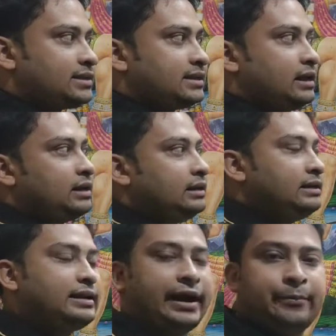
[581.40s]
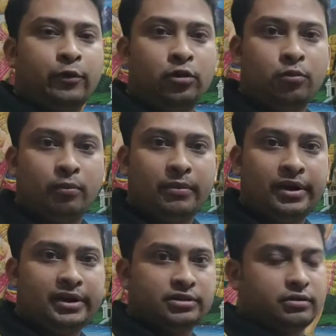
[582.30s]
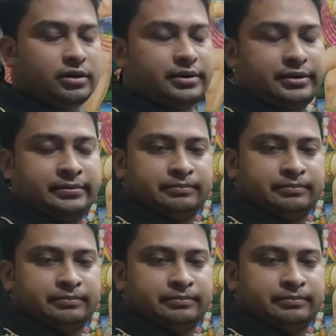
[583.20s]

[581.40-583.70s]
the dipole moment is occurred.